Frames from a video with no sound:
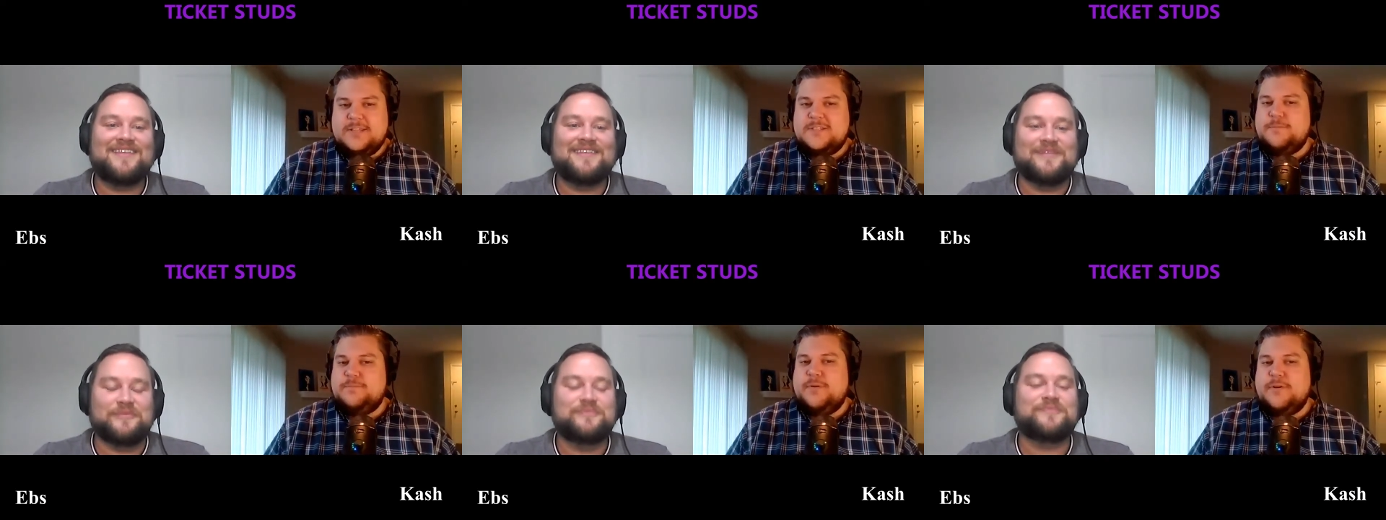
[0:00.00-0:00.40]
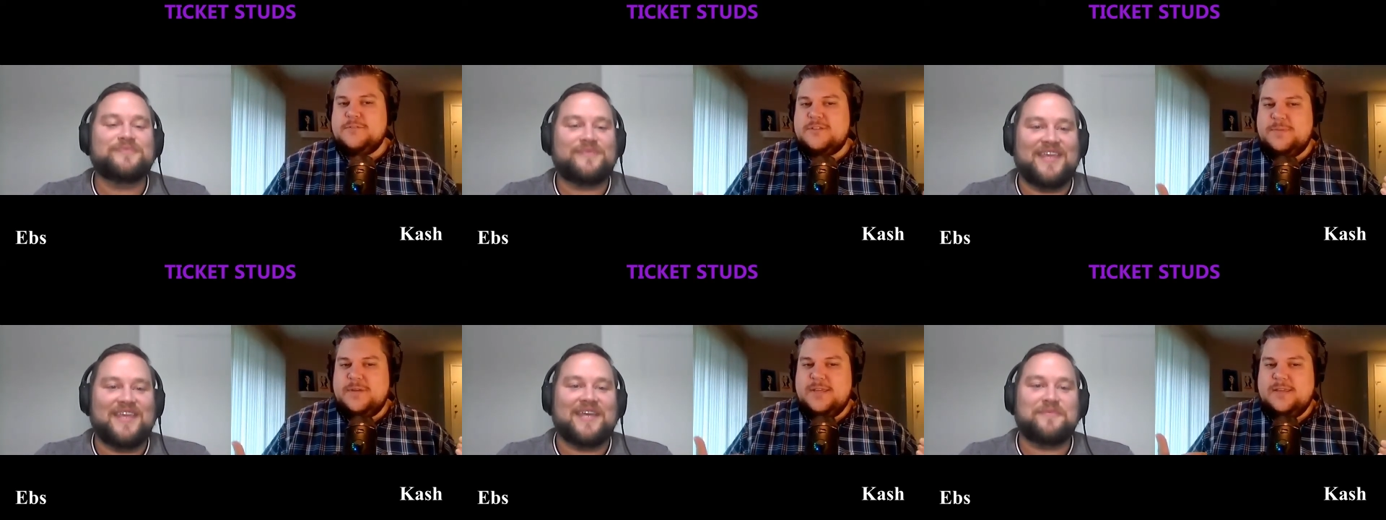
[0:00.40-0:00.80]
Speaker 1: It's
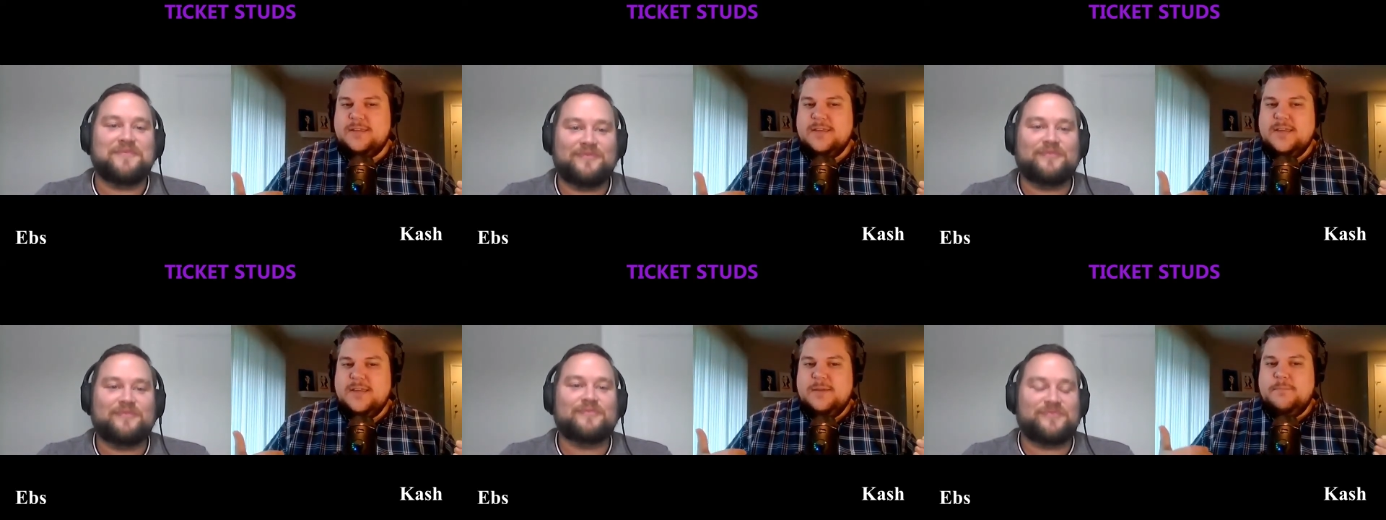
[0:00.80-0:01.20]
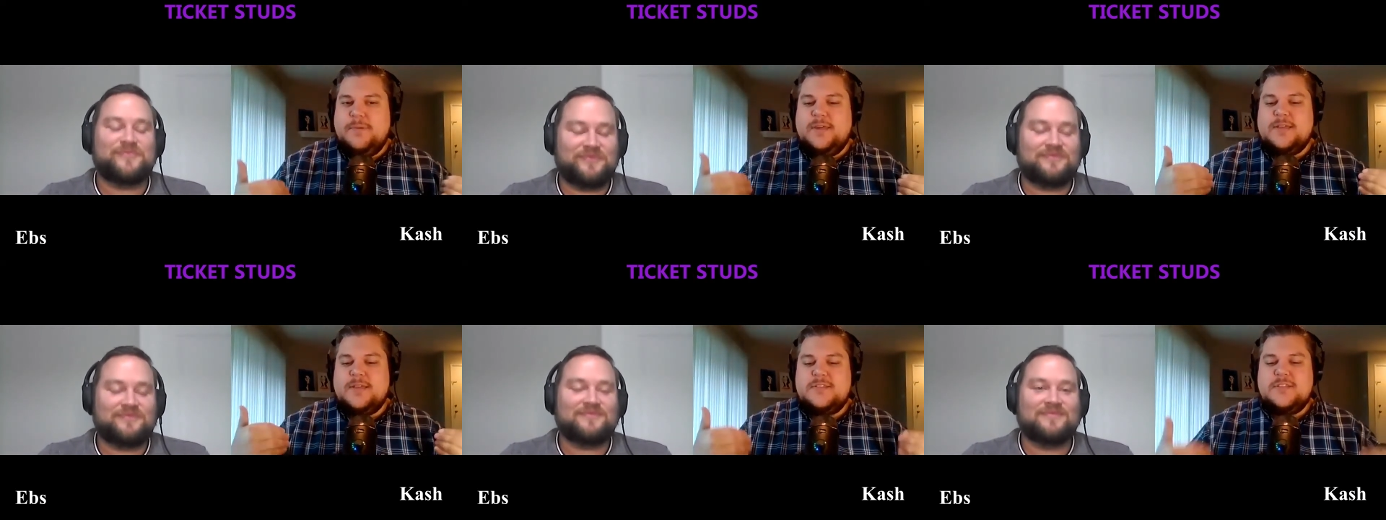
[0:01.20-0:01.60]
supposed yeah. to be
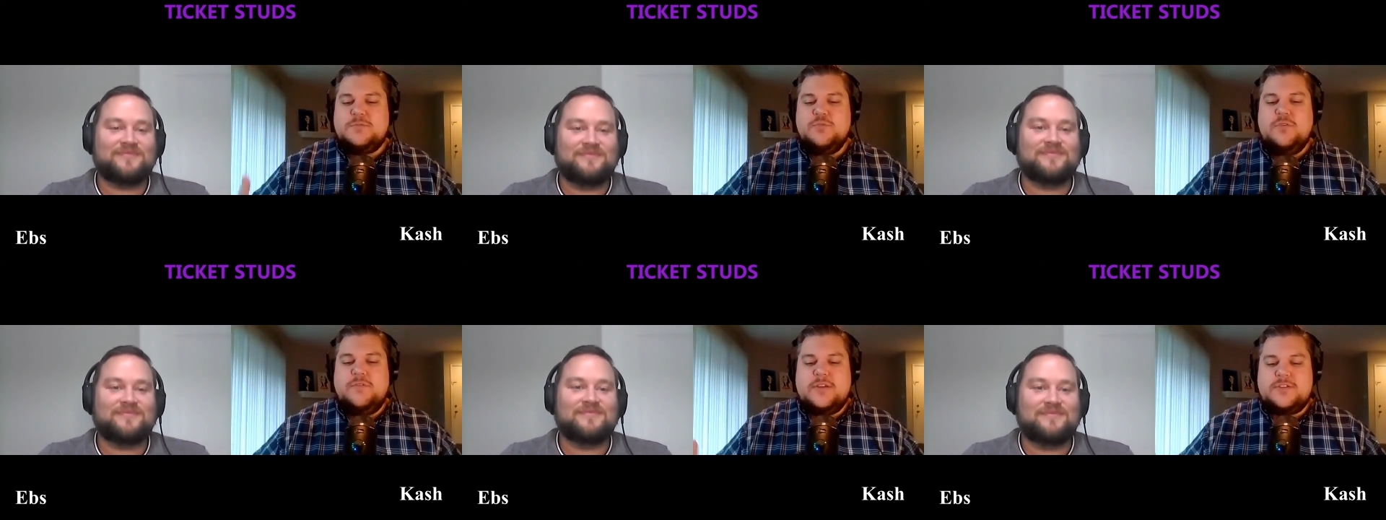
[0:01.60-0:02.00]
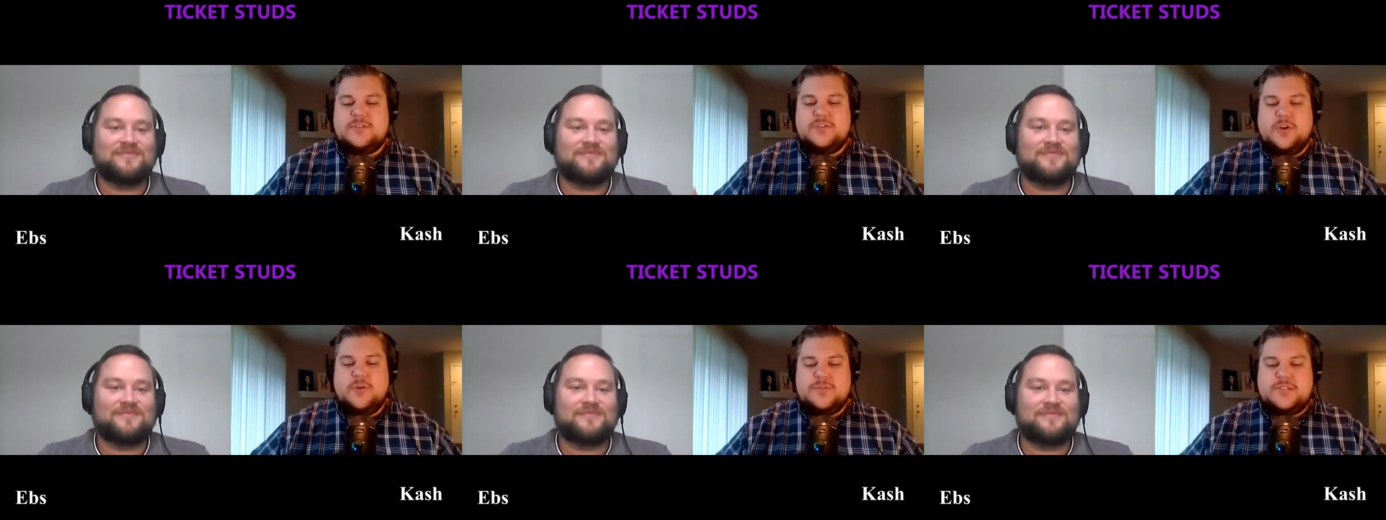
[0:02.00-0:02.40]
because this movie
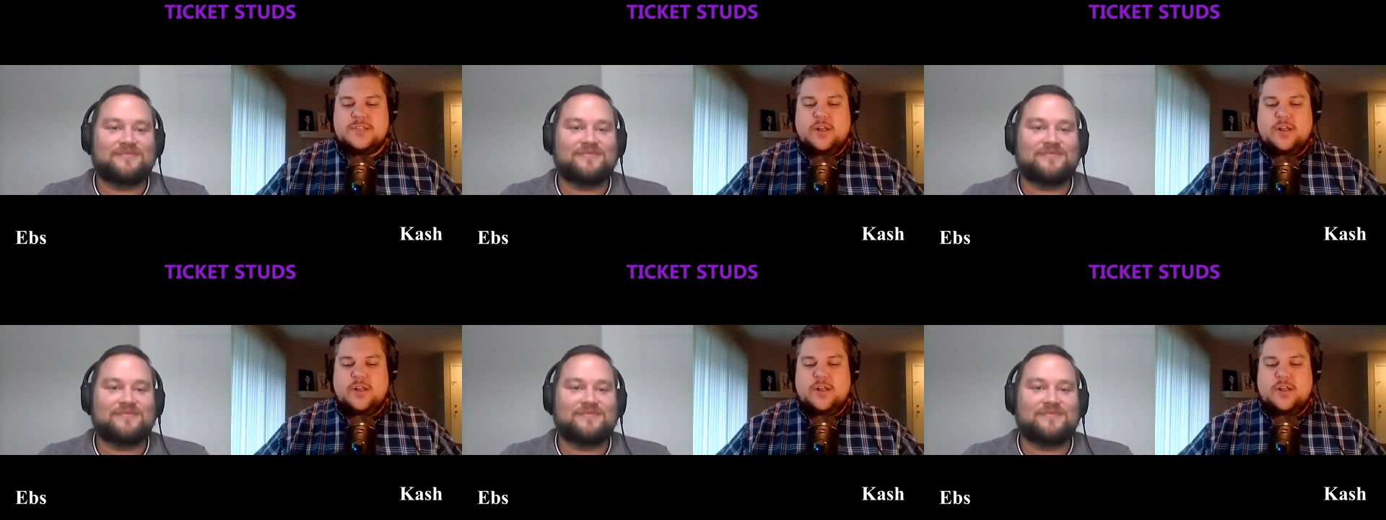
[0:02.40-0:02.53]
is so